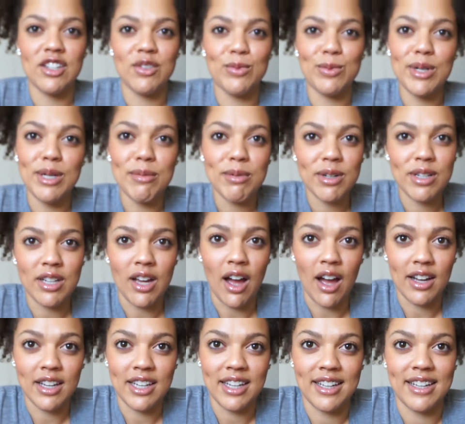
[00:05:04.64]
We were
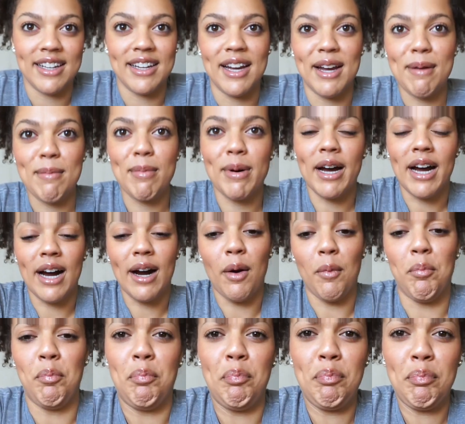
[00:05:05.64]
talking
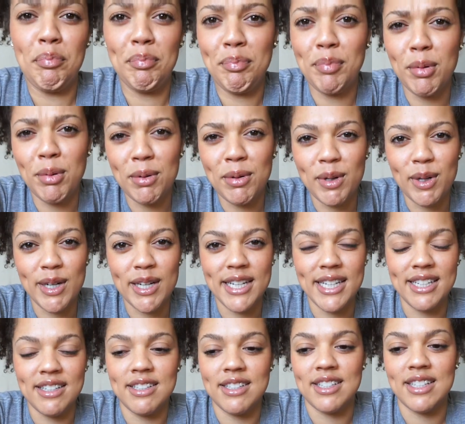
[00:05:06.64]
about
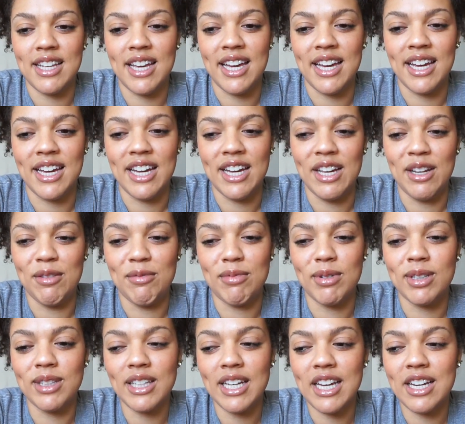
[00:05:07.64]
boys and
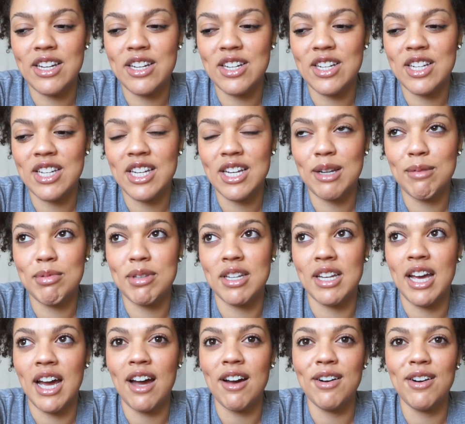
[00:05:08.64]
relationships and
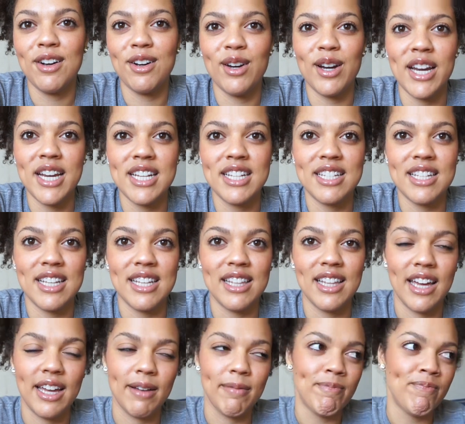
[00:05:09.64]
how crazy,
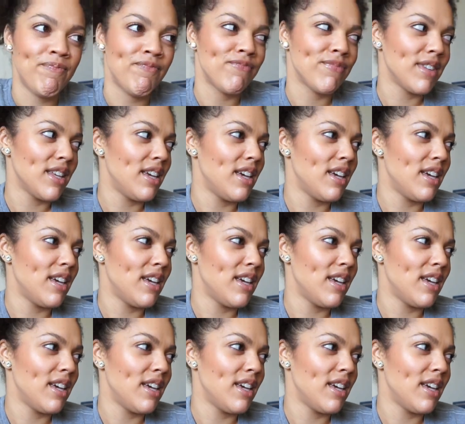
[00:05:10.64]
like,